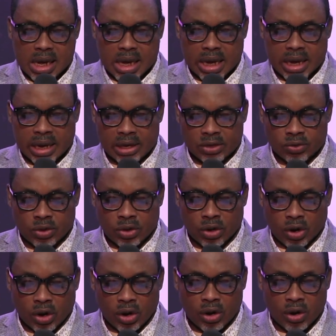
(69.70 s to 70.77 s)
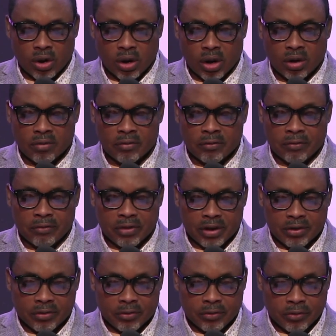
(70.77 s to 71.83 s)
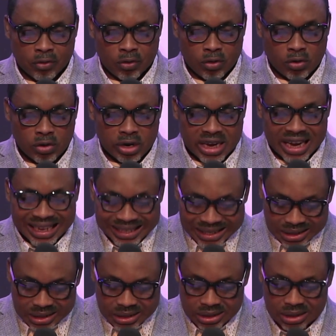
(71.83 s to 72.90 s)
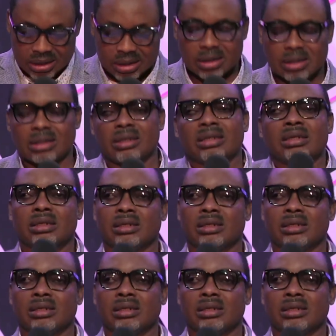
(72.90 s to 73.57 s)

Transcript: It is what I call unfaithfulness.